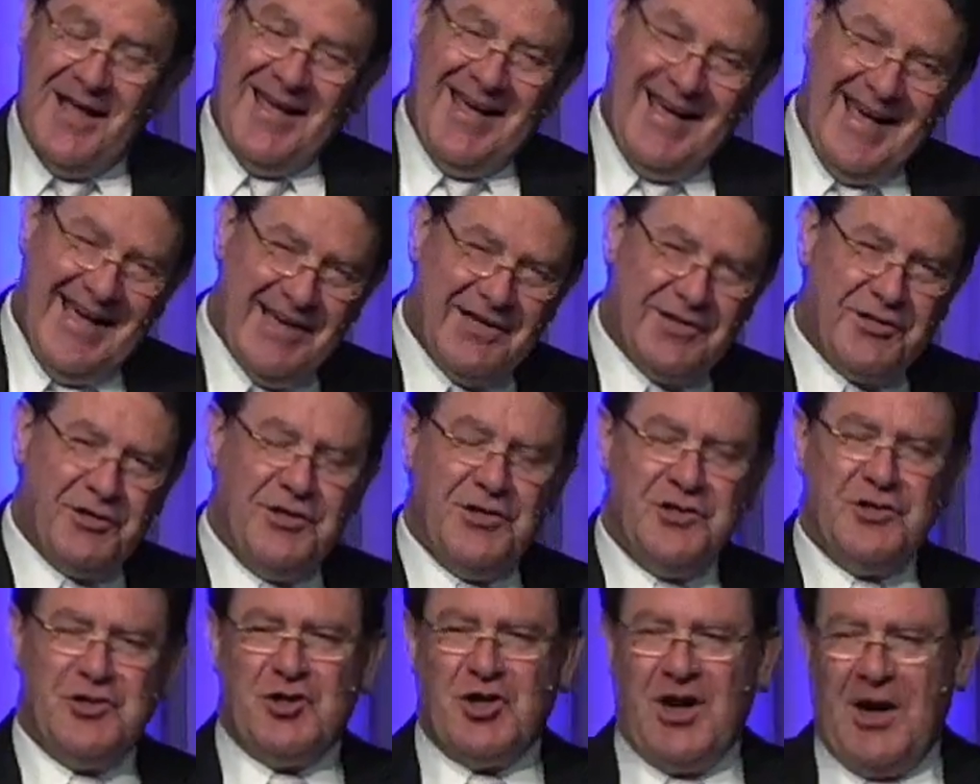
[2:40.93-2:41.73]

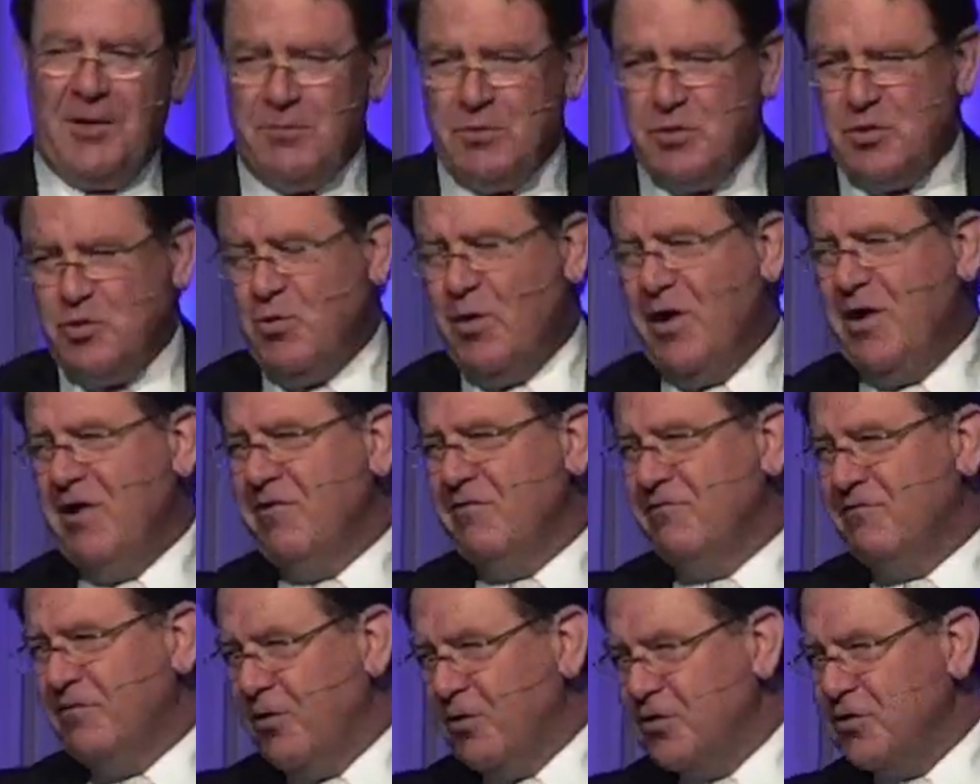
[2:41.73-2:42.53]
Exodus chapter
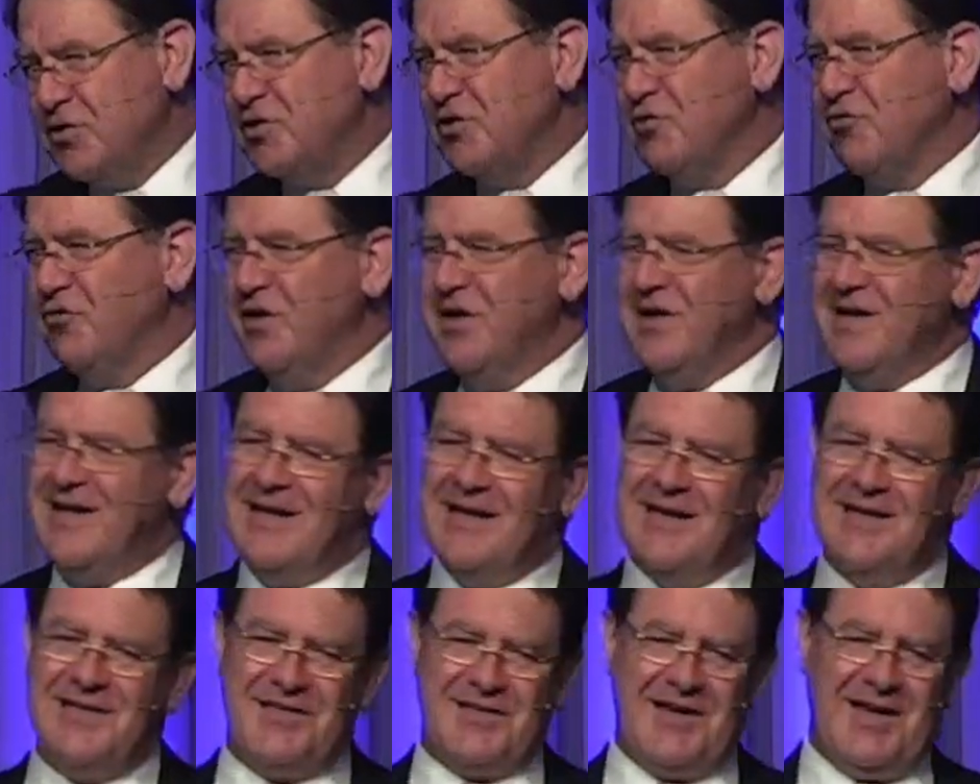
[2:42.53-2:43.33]
12, verse
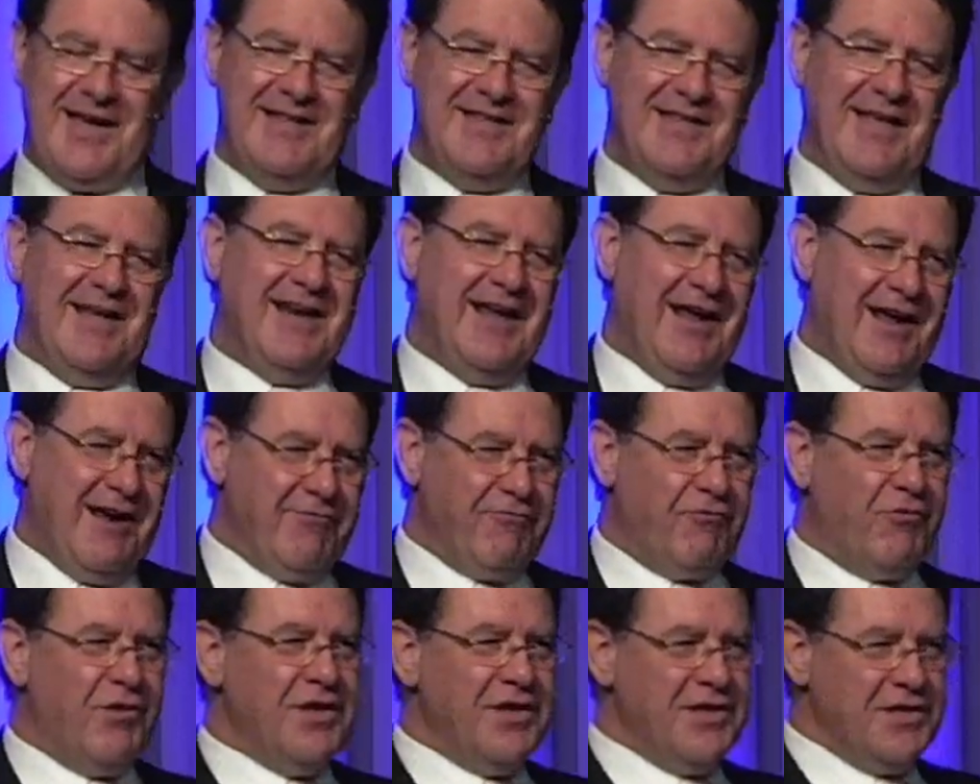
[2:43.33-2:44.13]
3 said that
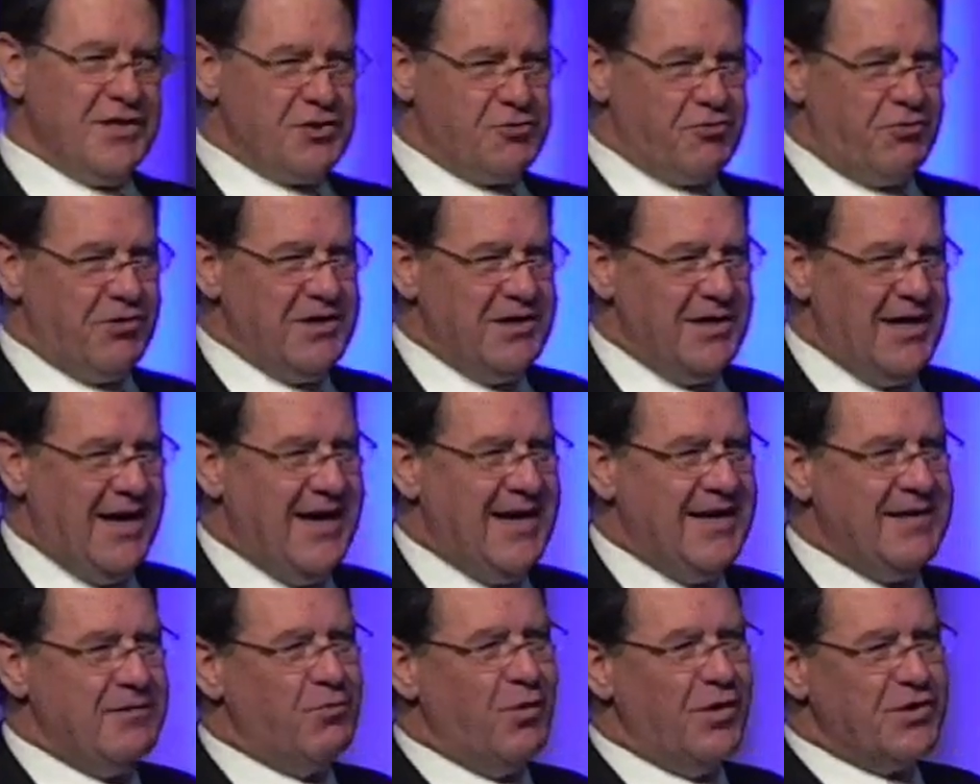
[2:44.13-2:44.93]
every
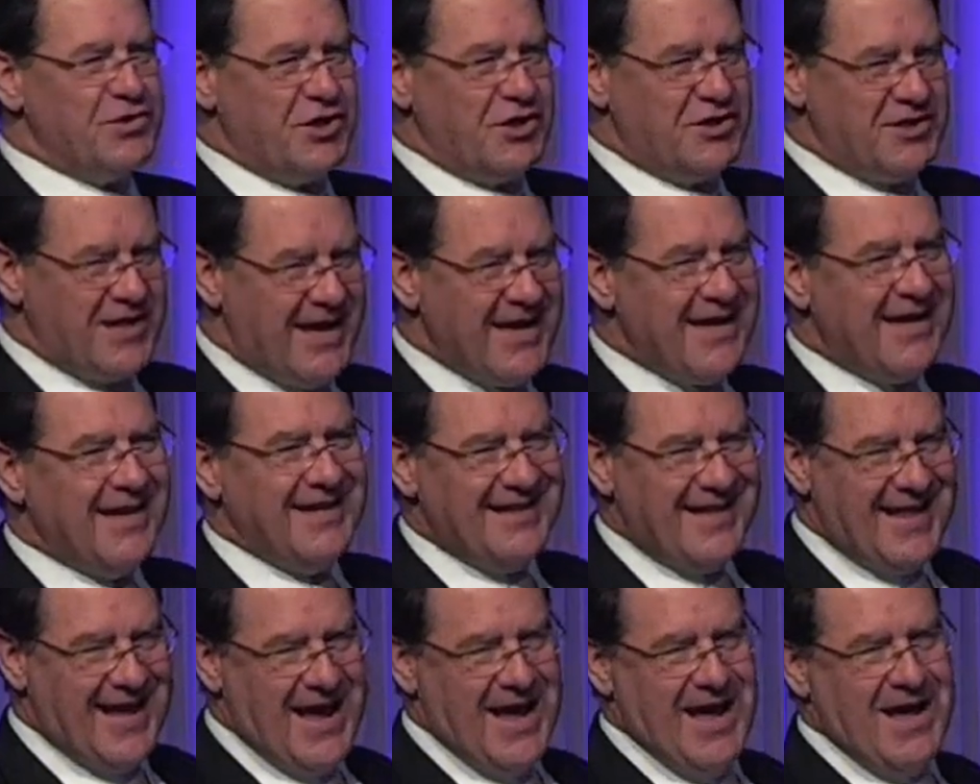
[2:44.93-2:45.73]
Israelite was to take
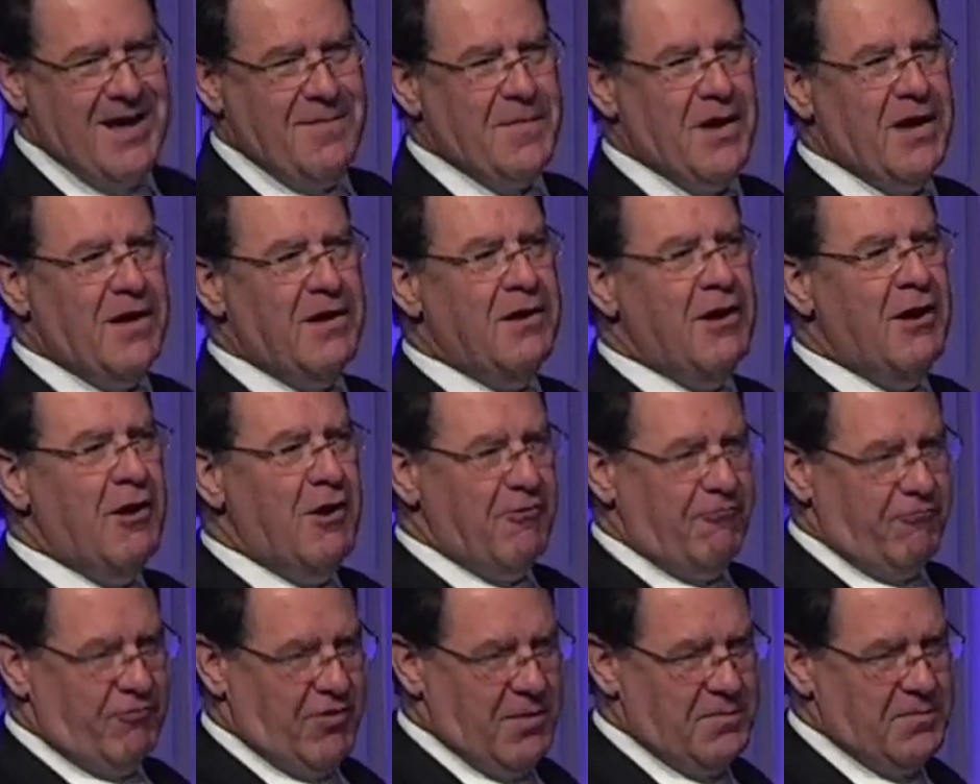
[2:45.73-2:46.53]
a lamb
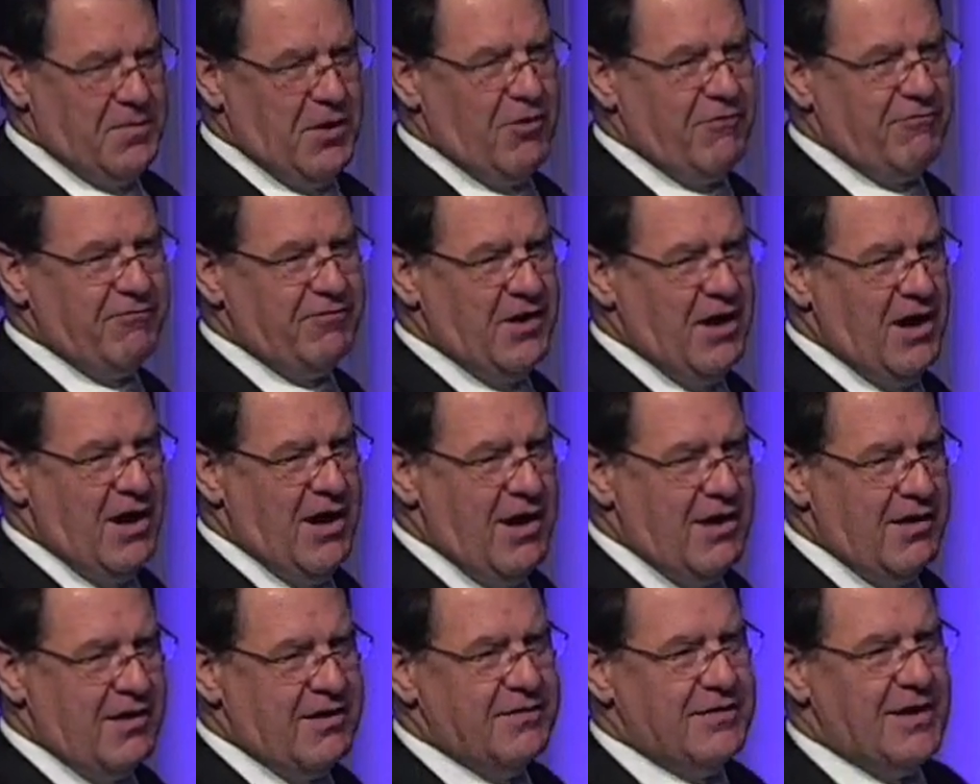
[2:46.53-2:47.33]
from their
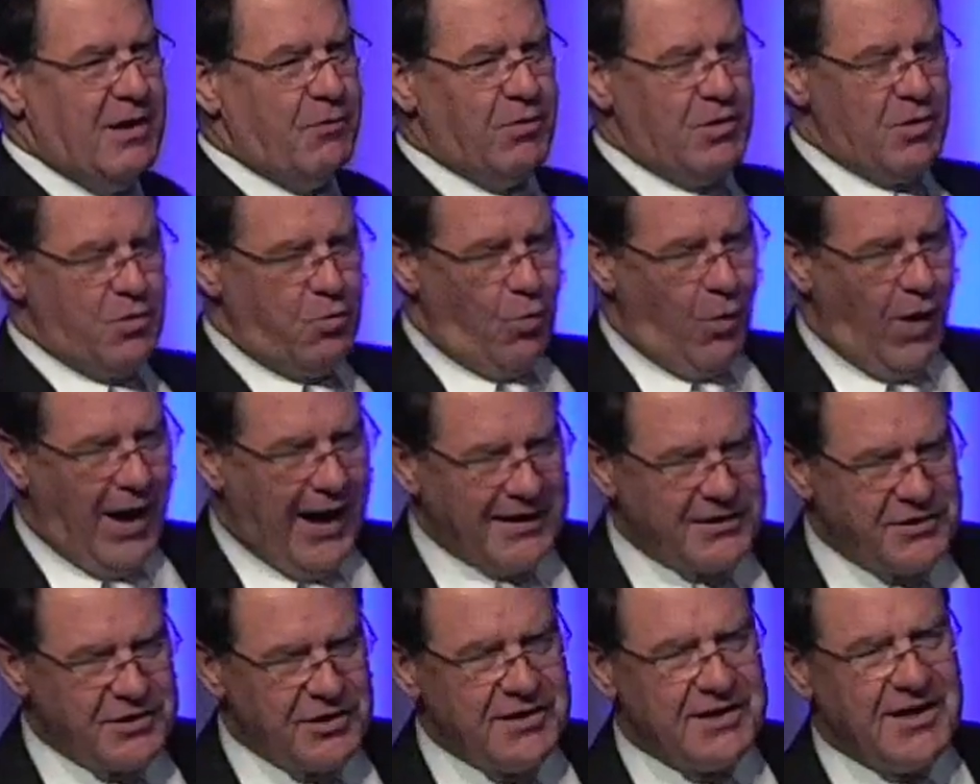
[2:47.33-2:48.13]
flock. They were to
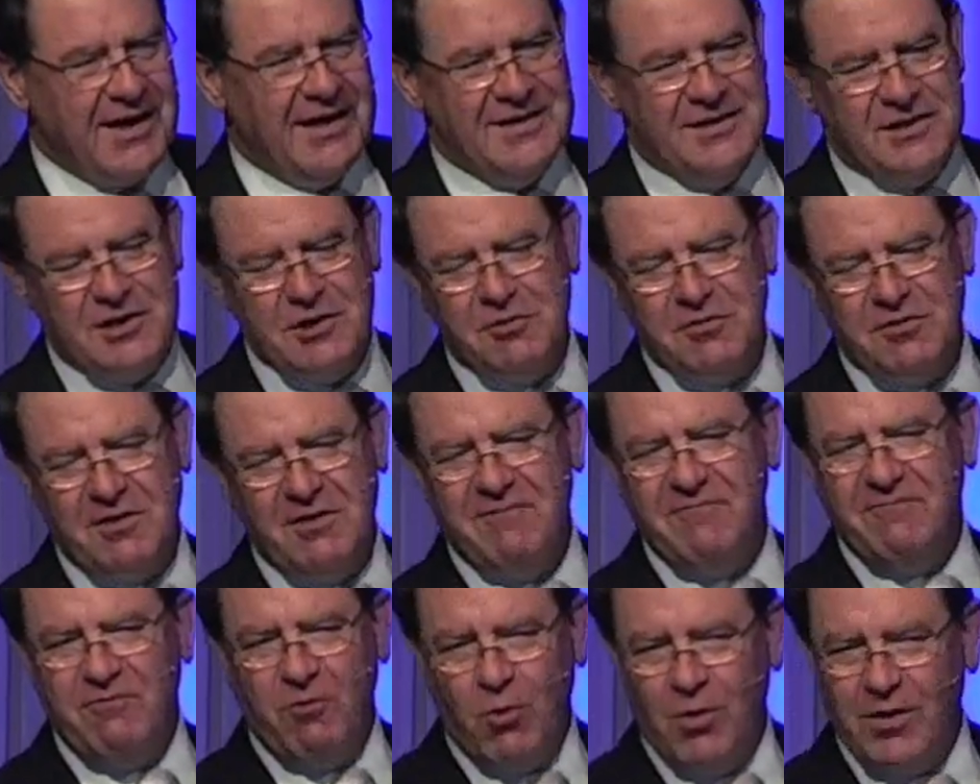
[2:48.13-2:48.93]
watch it until
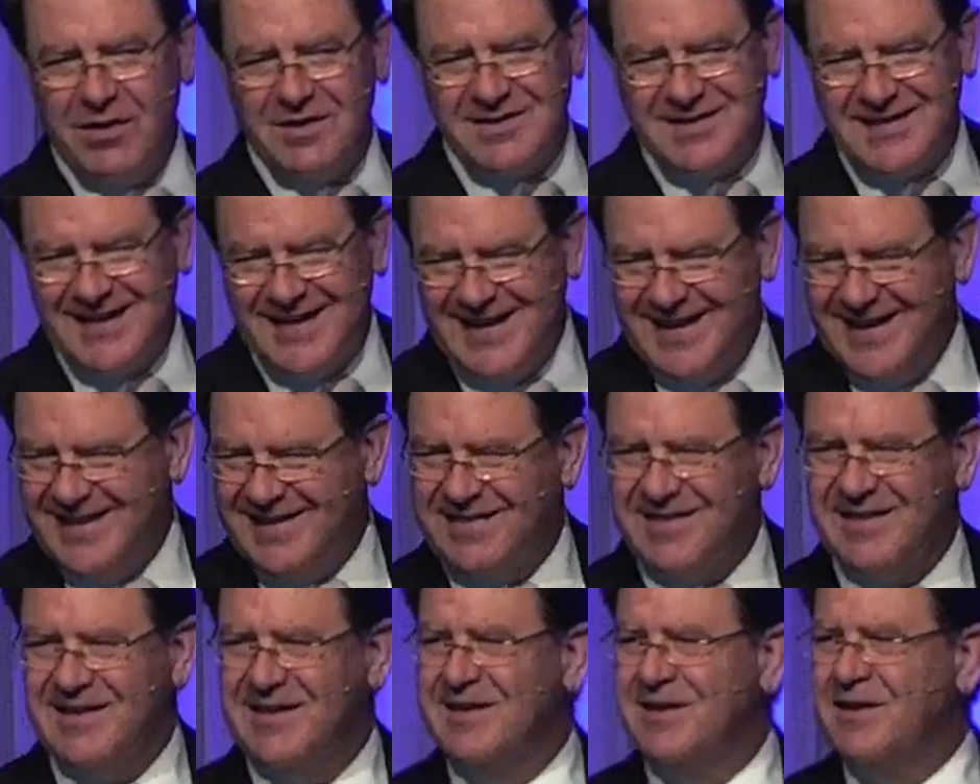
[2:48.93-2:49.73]
the
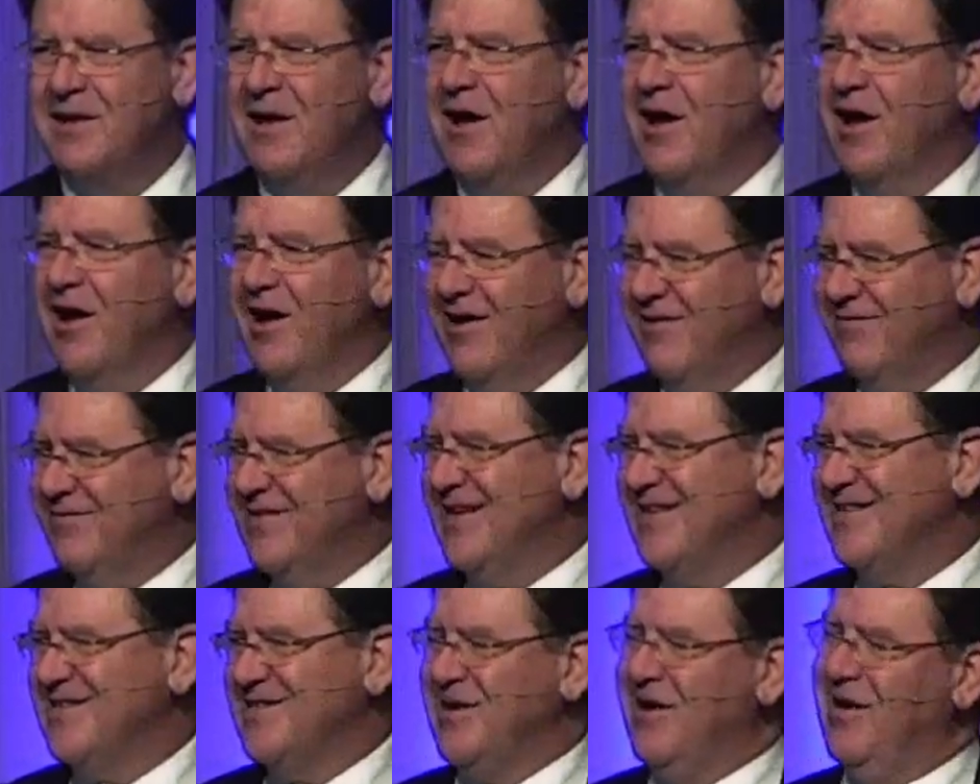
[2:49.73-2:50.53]
14th of
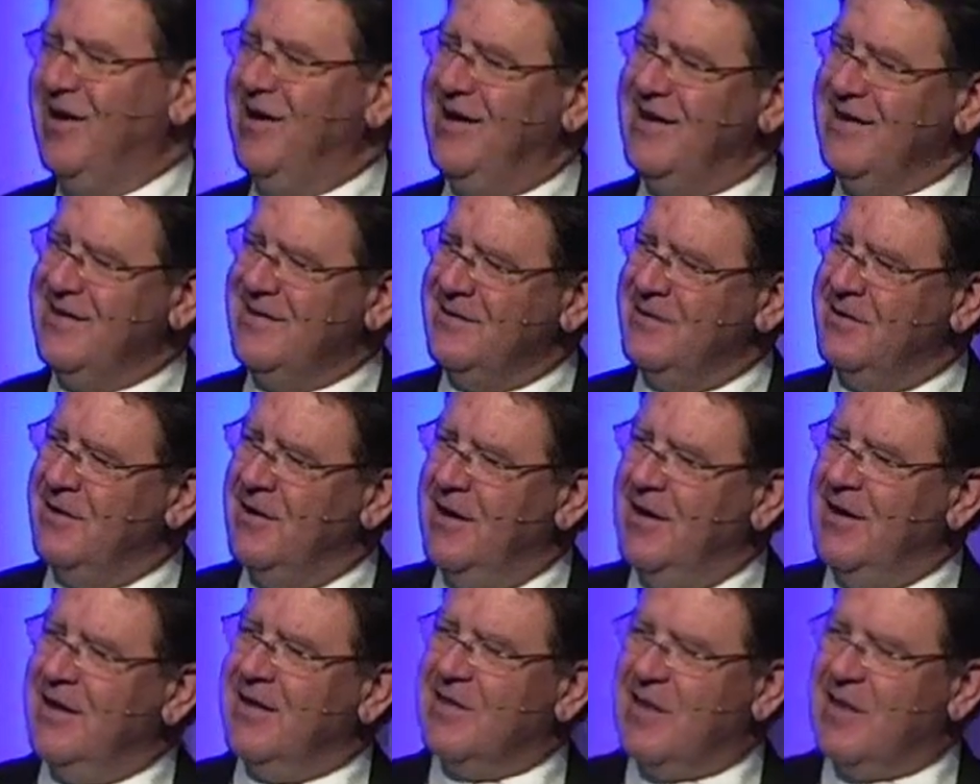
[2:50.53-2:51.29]
Nisan.